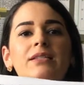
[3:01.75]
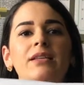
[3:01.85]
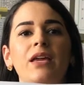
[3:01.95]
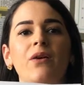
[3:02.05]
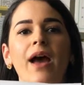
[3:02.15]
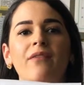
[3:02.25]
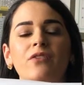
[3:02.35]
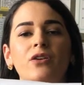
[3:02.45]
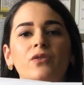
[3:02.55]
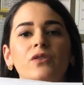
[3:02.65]
say you have
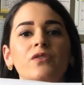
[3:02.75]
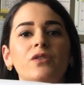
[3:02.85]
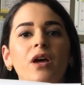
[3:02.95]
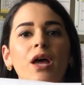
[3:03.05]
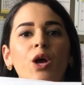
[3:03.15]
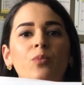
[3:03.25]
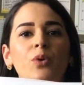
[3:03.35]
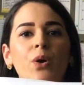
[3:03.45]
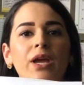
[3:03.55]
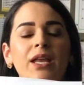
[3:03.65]
your goals
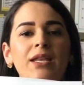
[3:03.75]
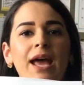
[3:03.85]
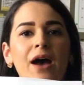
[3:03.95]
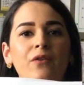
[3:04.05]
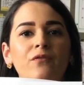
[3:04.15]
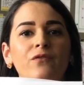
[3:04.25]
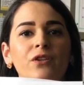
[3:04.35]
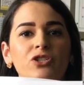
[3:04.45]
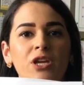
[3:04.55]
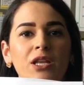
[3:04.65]
broken down for
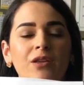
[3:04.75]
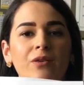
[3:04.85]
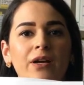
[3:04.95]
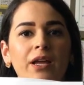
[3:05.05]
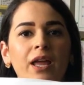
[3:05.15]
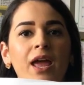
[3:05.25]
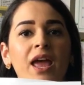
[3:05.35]
January,